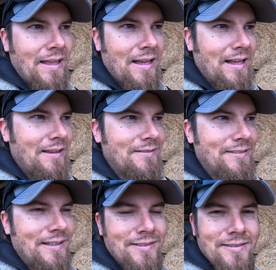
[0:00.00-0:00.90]
Uh,
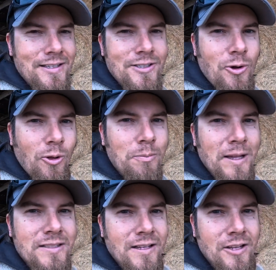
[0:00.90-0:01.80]
in these cold
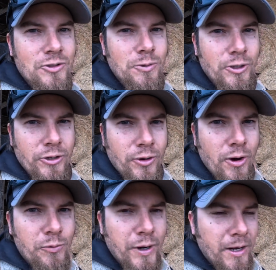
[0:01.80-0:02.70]
months, it doesn't really
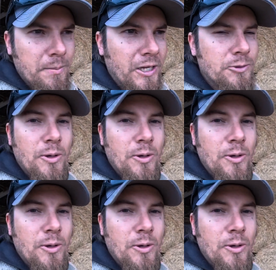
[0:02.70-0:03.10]
grow very much,